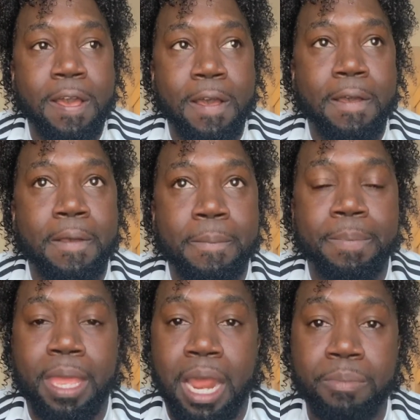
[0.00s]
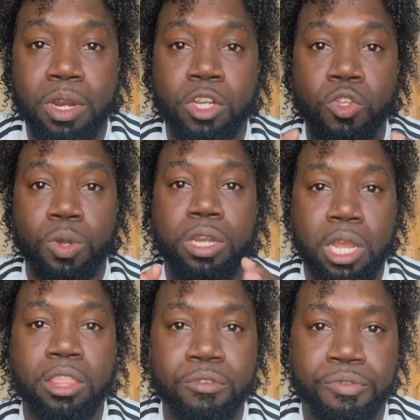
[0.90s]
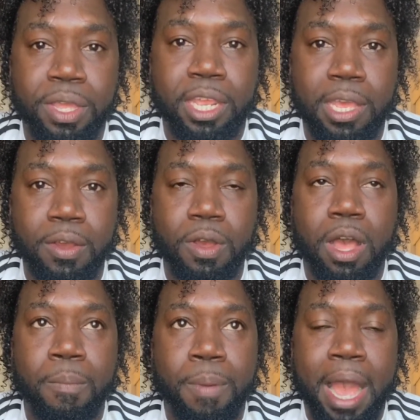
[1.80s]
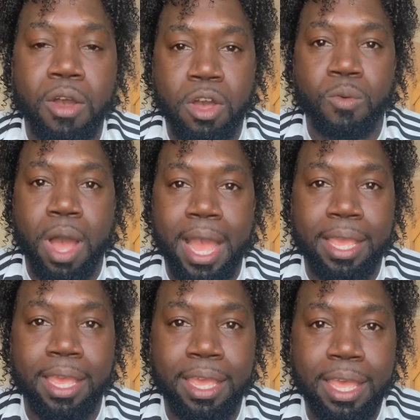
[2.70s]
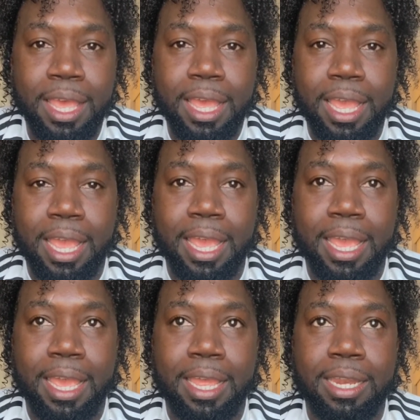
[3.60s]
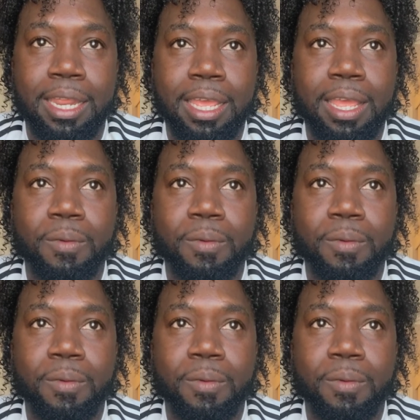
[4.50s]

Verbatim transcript: Um, and I'm going to do another video about Hawaii and